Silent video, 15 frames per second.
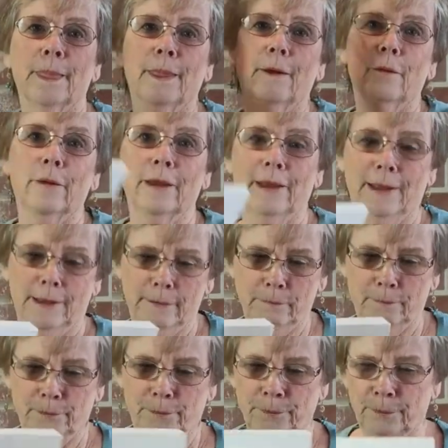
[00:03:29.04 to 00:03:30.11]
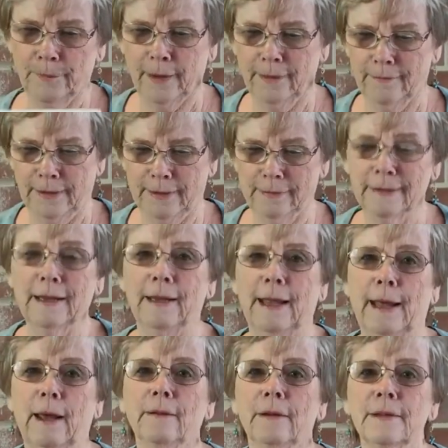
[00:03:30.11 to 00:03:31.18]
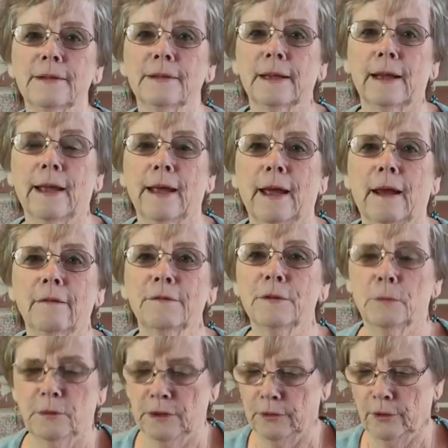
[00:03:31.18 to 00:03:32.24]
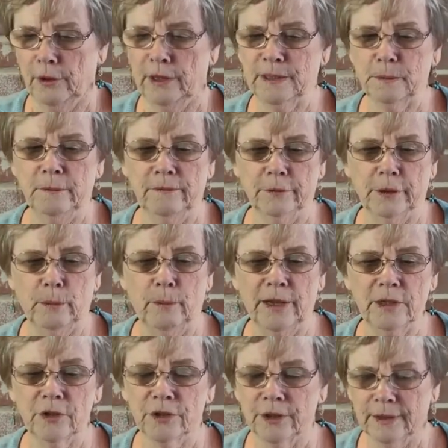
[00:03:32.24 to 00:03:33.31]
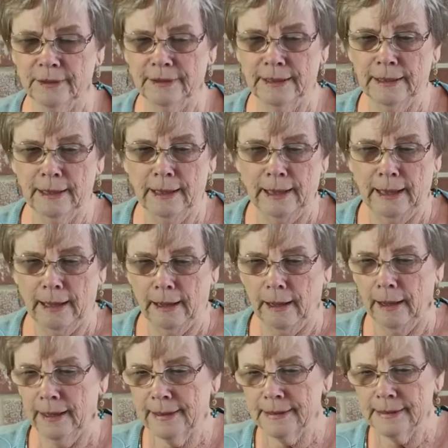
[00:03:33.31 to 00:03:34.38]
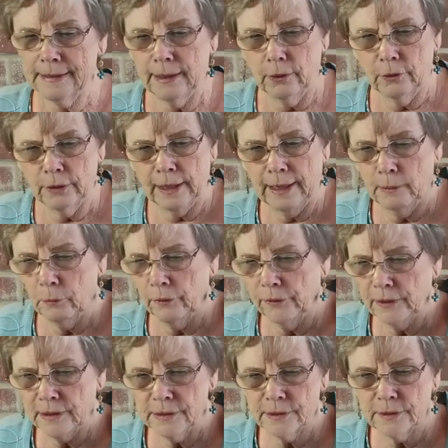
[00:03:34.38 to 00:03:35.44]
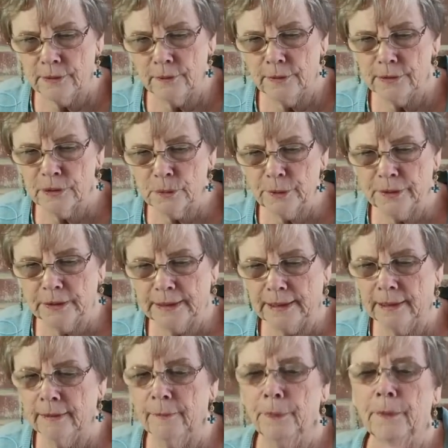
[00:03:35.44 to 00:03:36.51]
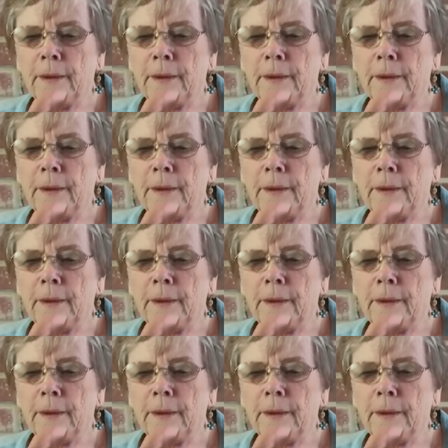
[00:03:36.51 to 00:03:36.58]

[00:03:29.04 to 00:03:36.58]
Okay, I got a little atlas that I have. It didn't cost me very much. I can say, okay, well this building